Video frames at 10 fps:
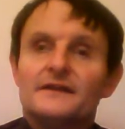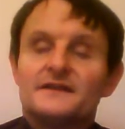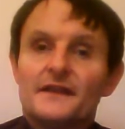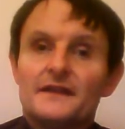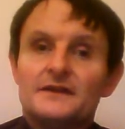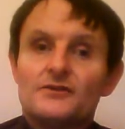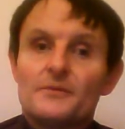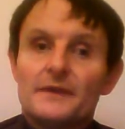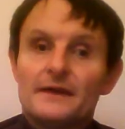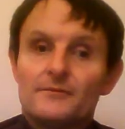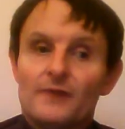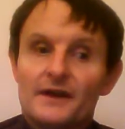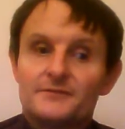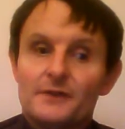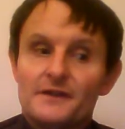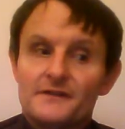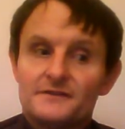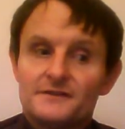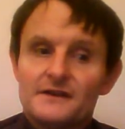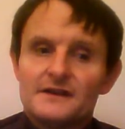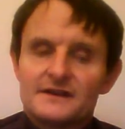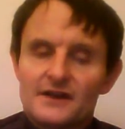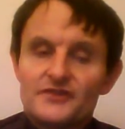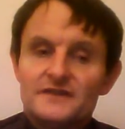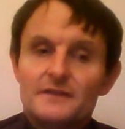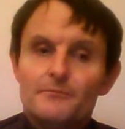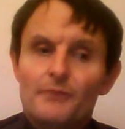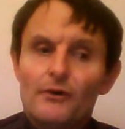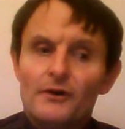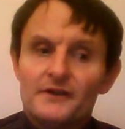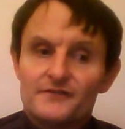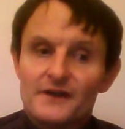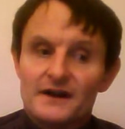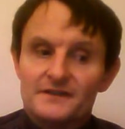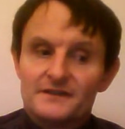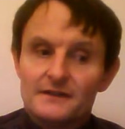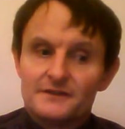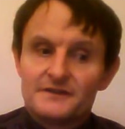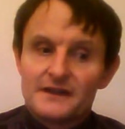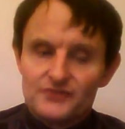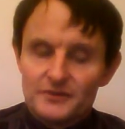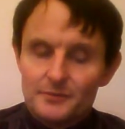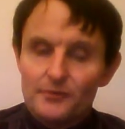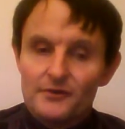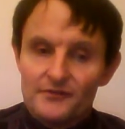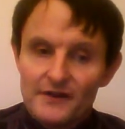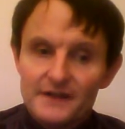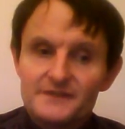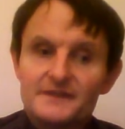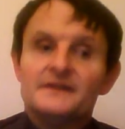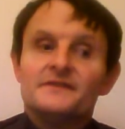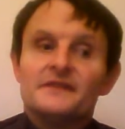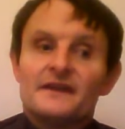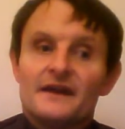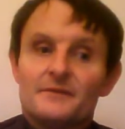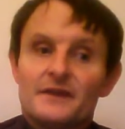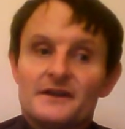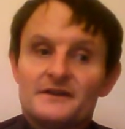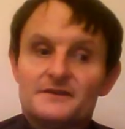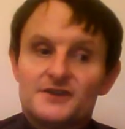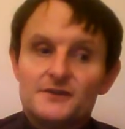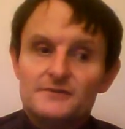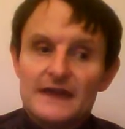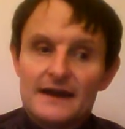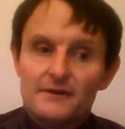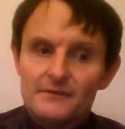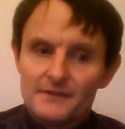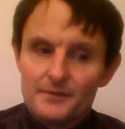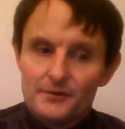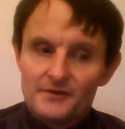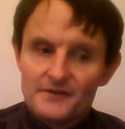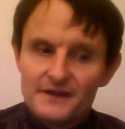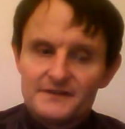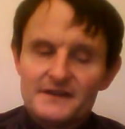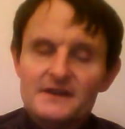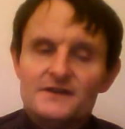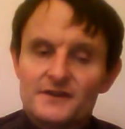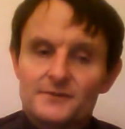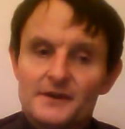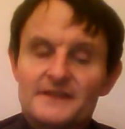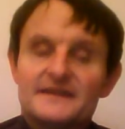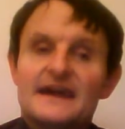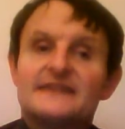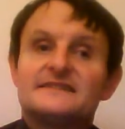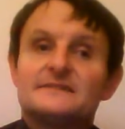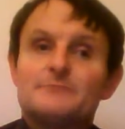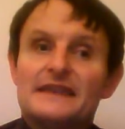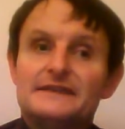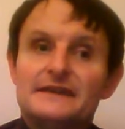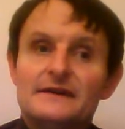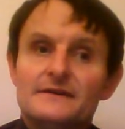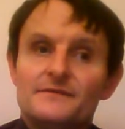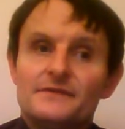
It's another European one. It's one of those countries that border France. Lots of countries border France. And we're going to do 2 now that border France. First one is Espagne.